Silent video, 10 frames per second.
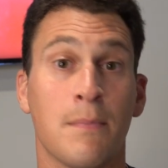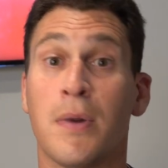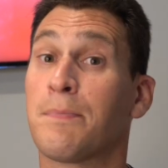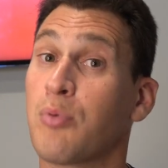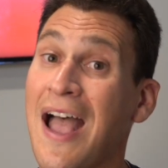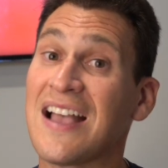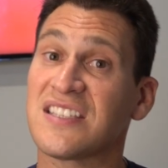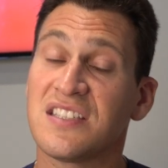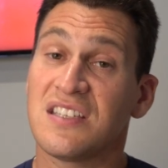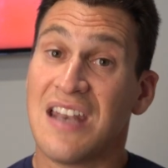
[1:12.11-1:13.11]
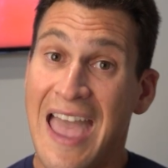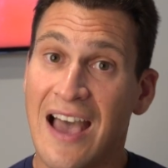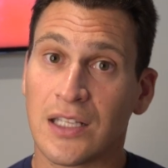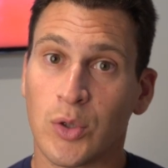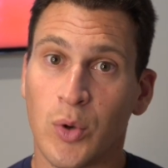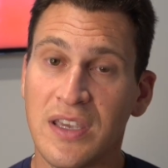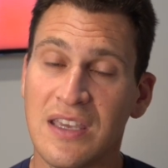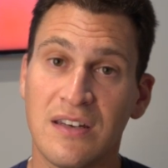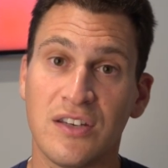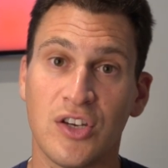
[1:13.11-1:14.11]
But brass is an alloy,
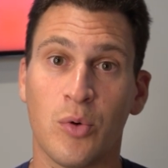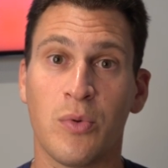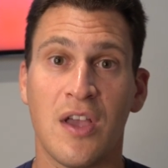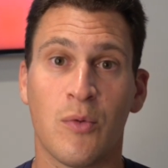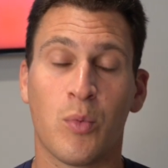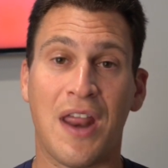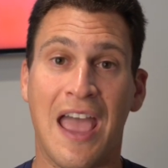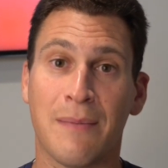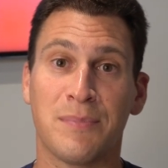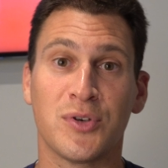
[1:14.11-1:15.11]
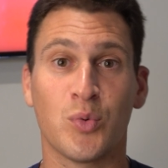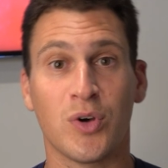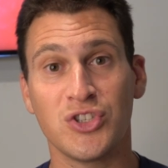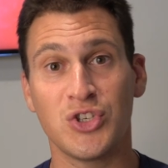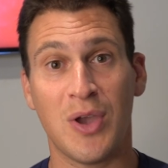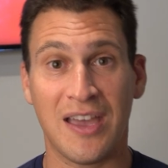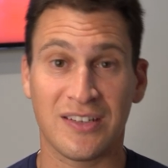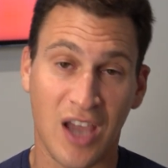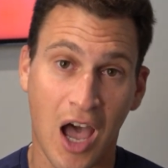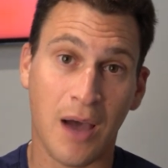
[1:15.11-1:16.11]
and you know what happened was you
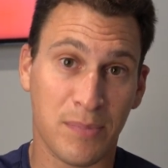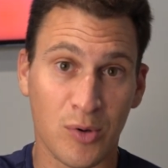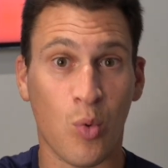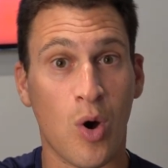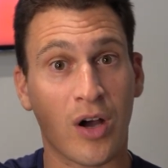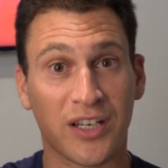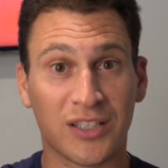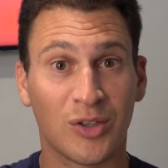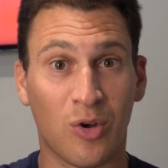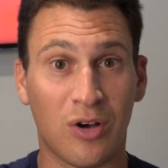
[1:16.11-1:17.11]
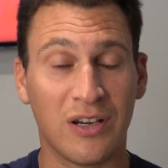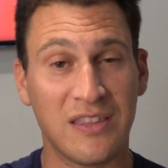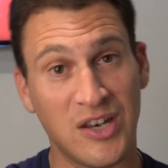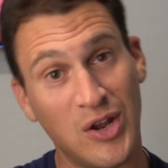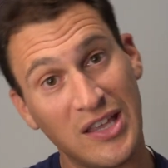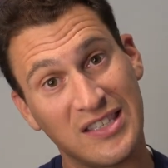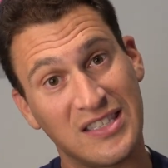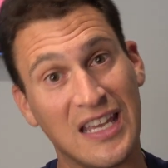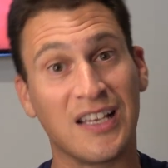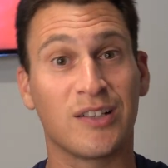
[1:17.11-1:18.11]
had copper walking along, and then you had
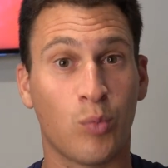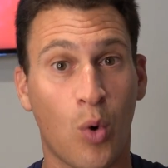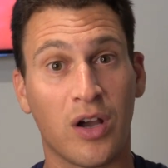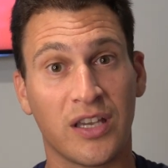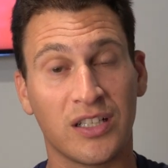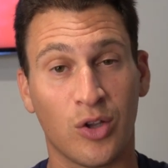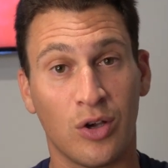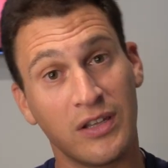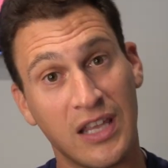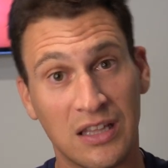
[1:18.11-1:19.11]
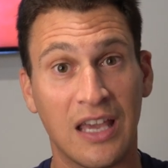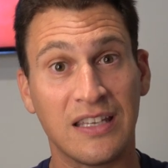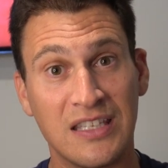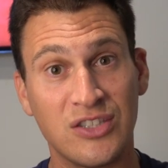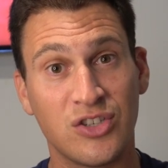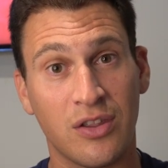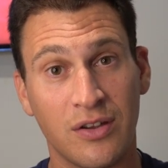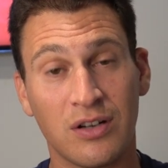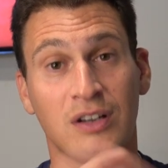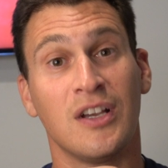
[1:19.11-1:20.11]
zinc walking along, and they liked each
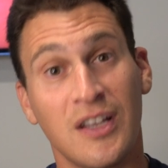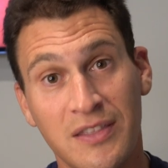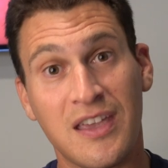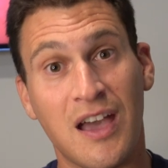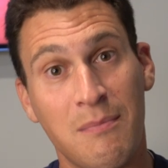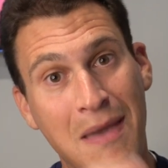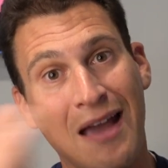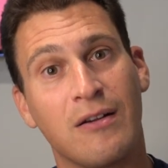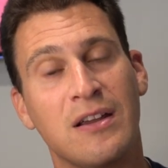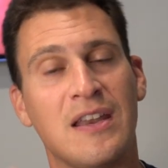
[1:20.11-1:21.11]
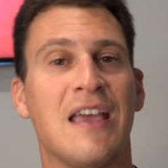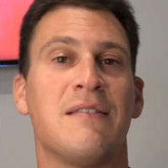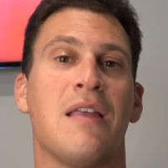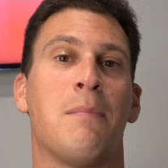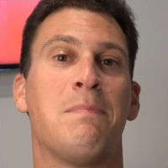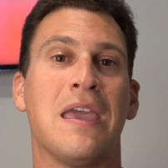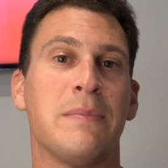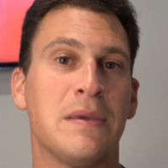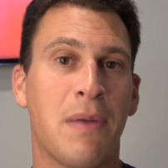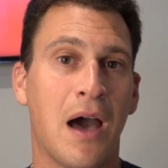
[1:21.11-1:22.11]
other. They got married, and a
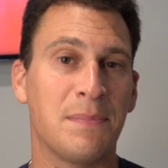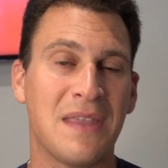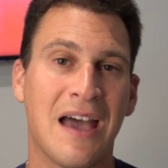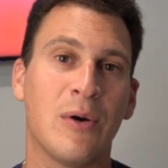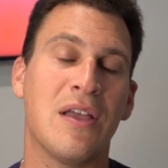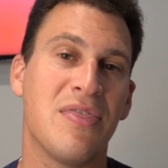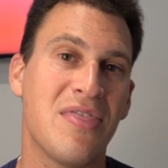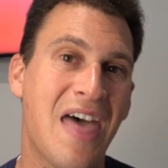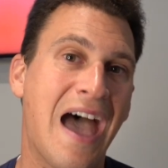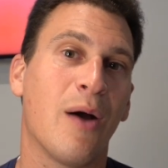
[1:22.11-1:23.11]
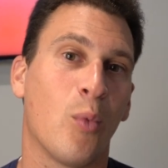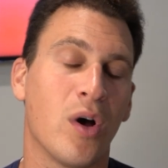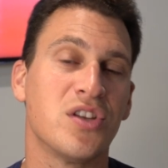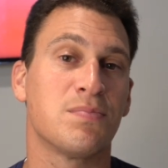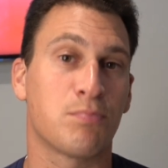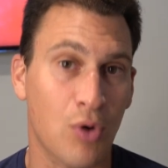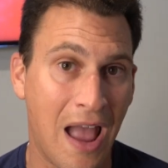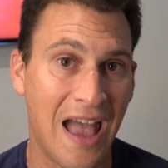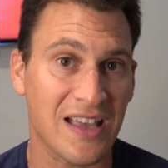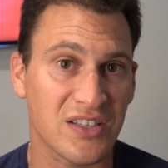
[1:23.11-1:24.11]
baby popped out, and that was
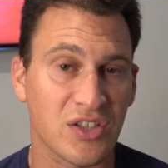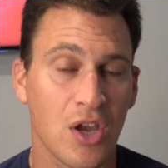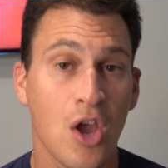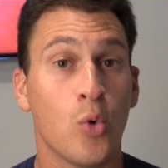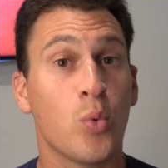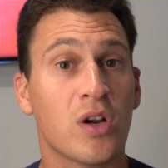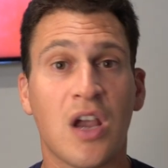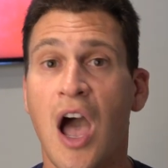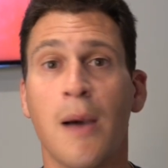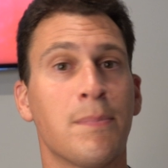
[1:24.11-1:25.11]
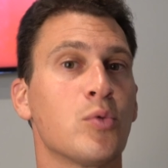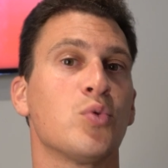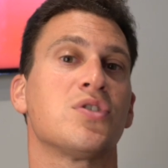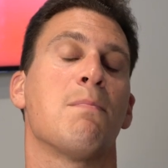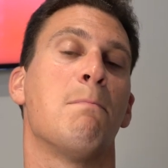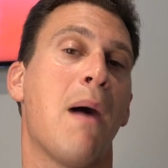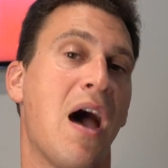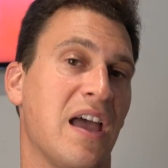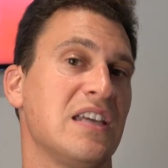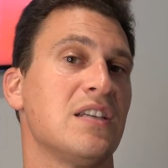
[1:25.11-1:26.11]
brass. Where copper was
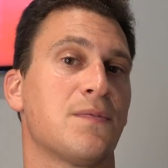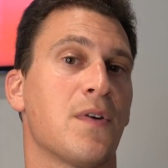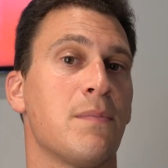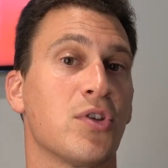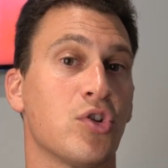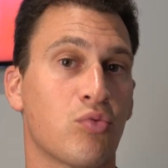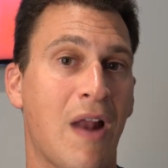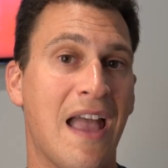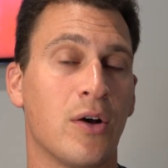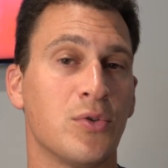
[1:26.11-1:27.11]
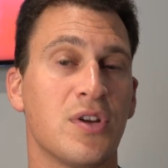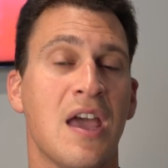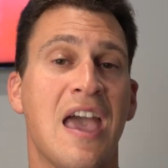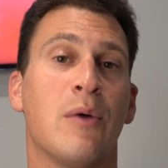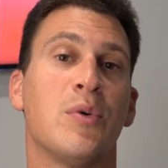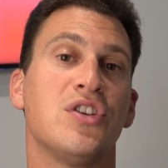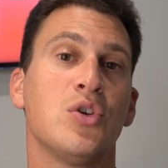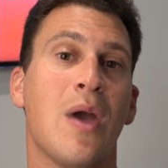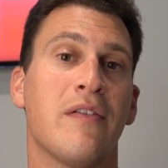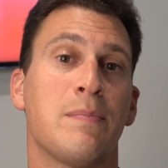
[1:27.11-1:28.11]
mined from the ground, and when
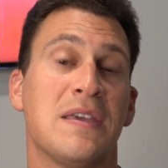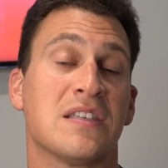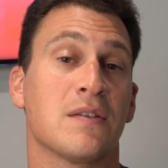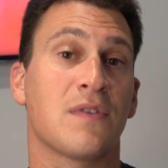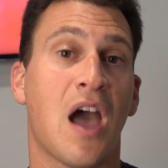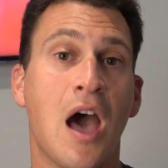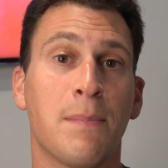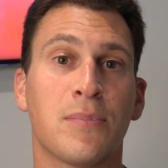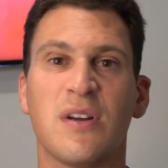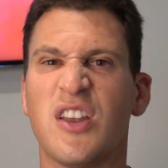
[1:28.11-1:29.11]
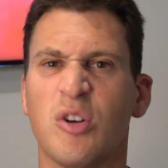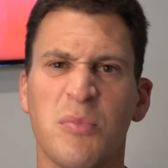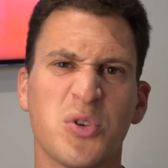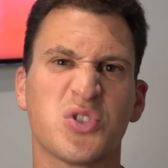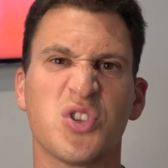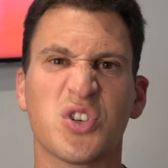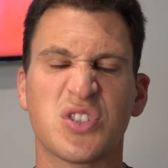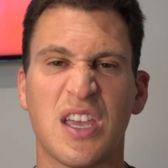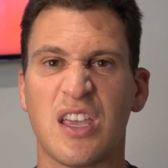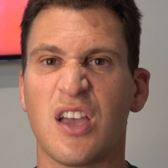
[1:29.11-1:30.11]
you have a piece of copper, it almost looks
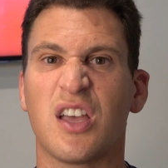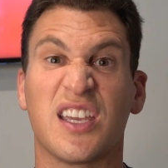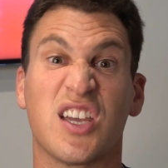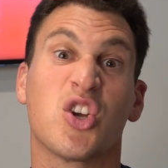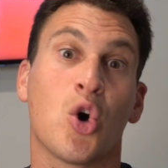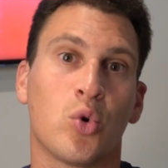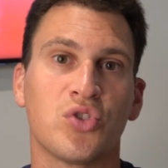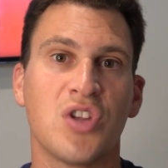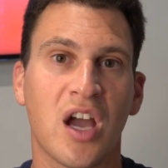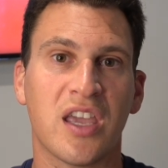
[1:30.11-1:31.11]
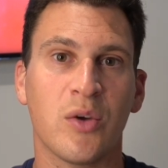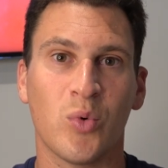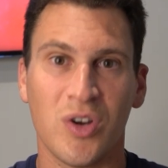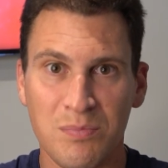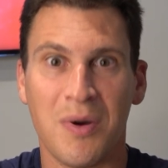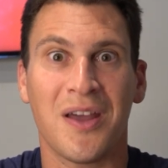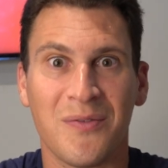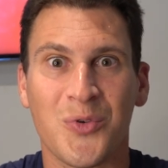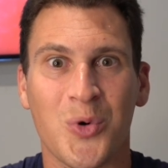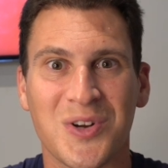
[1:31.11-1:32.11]
like like a gold nugget would, but
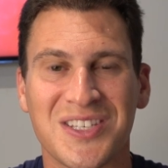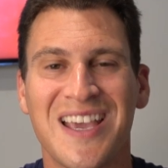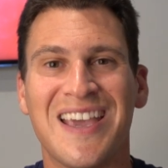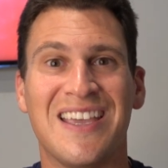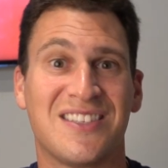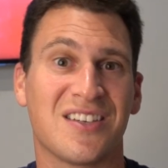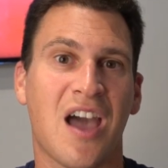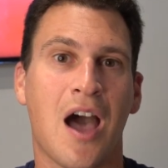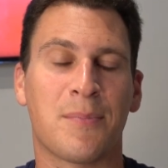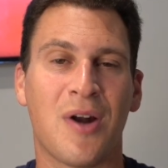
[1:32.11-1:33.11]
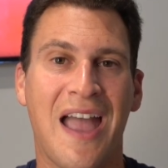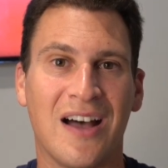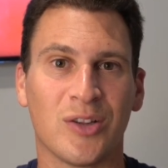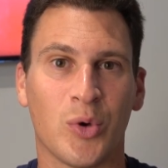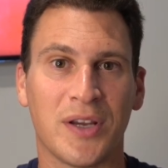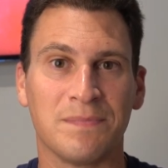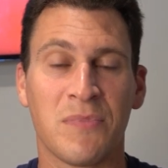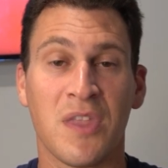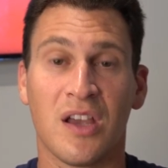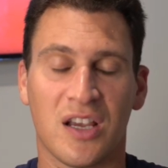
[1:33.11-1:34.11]
of course it's a copper alloy
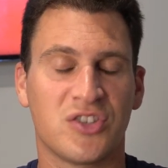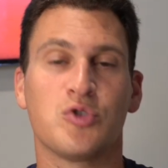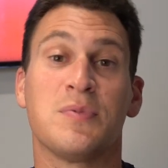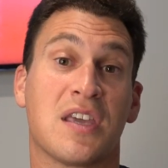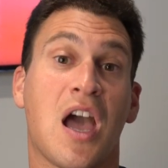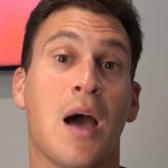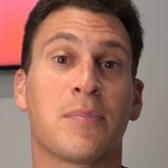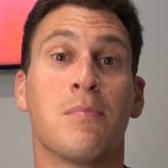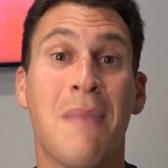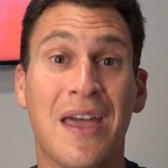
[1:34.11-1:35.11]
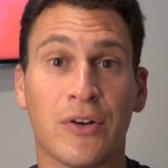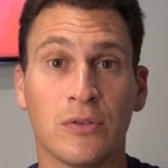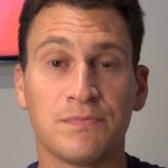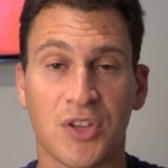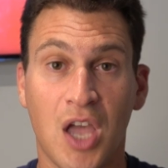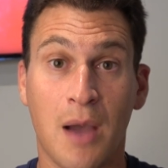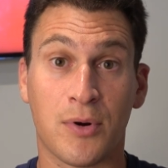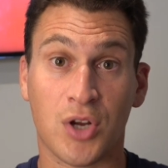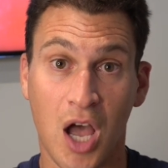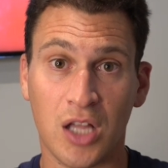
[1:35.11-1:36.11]
excuse me, the copper metal, the
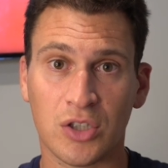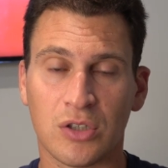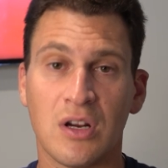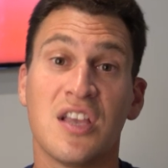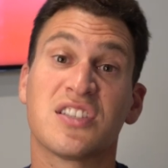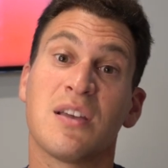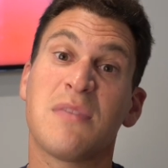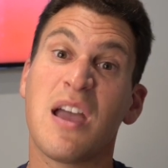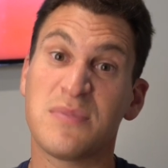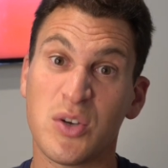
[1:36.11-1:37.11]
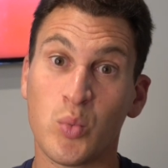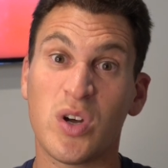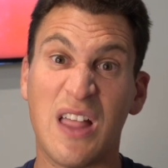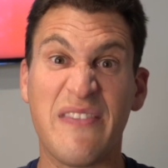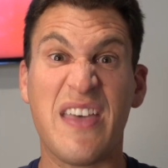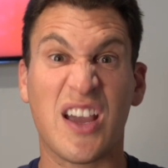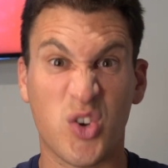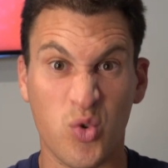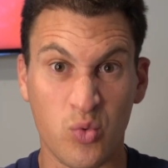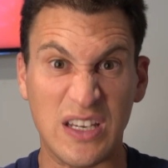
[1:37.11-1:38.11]
copper color, sometimes it will have
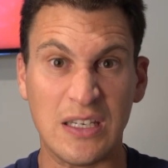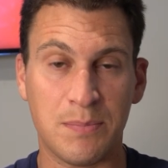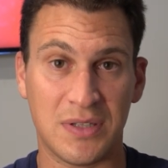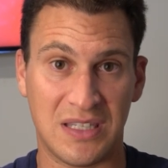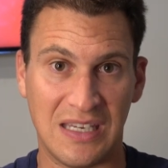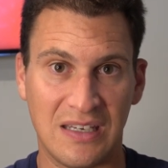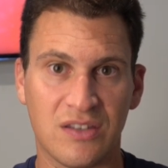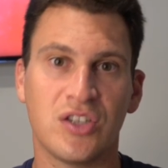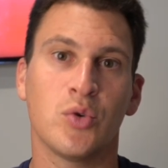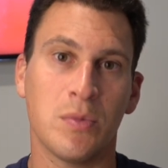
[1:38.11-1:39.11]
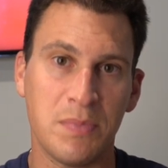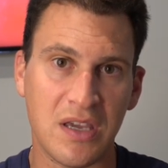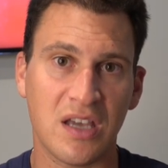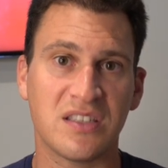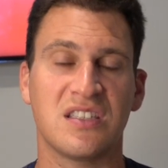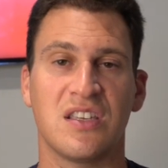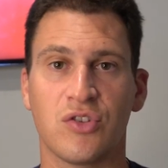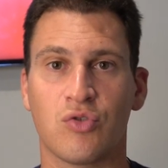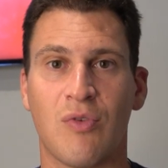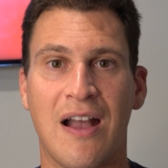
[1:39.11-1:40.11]
that green patina to it because it's in the
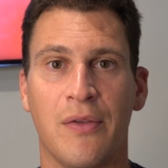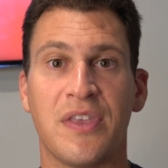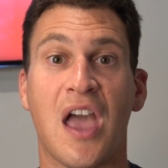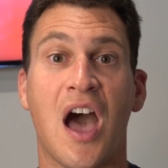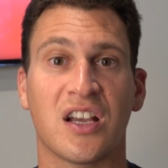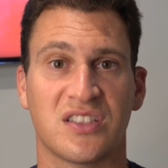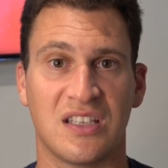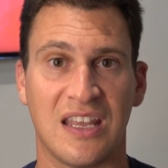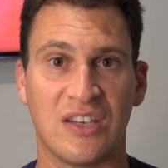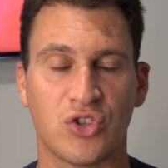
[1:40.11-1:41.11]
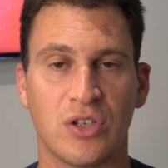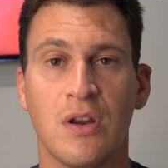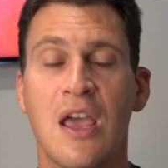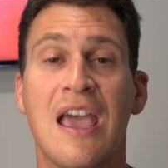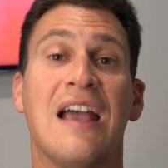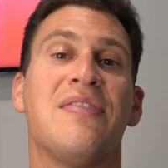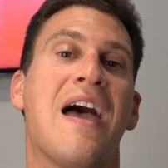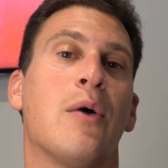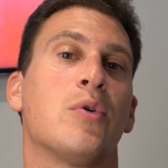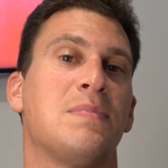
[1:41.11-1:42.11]
ground, the oxidation, and
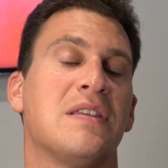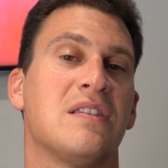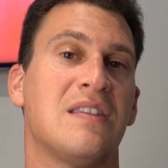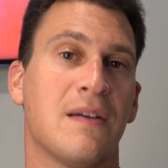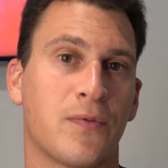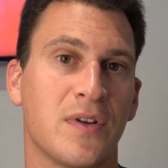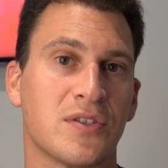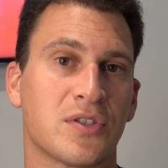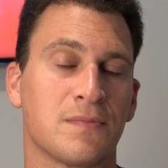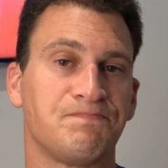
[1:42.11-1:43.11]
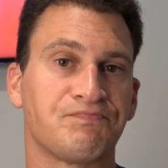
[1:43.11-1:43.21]
that would be the difference.